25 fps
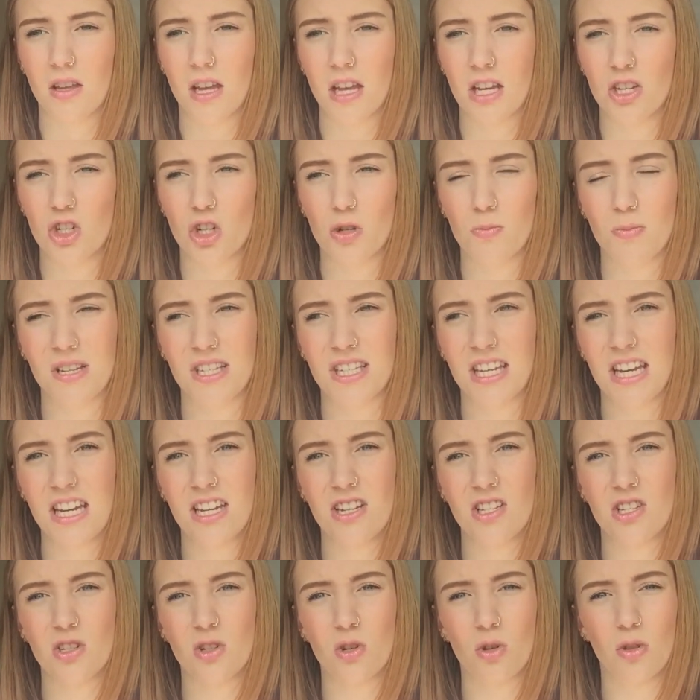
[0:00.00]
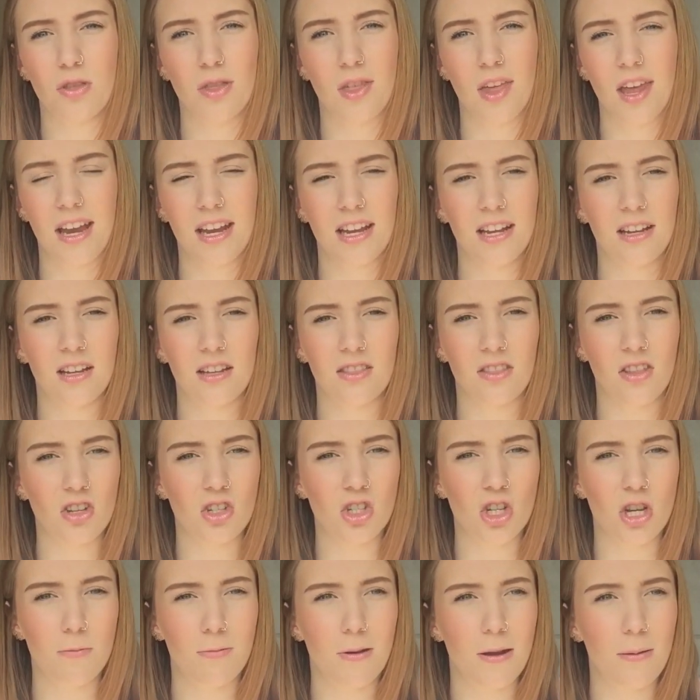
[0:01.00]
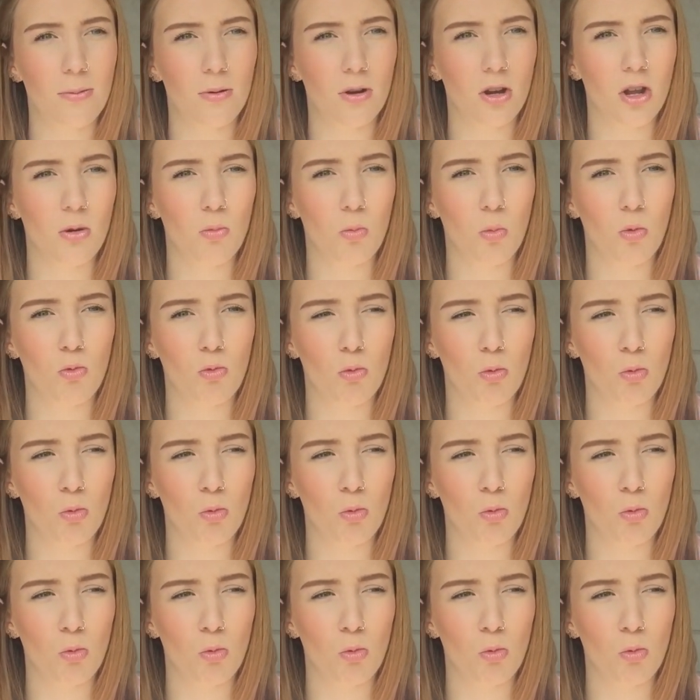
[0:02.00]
it should be seen as a good thing that two people are,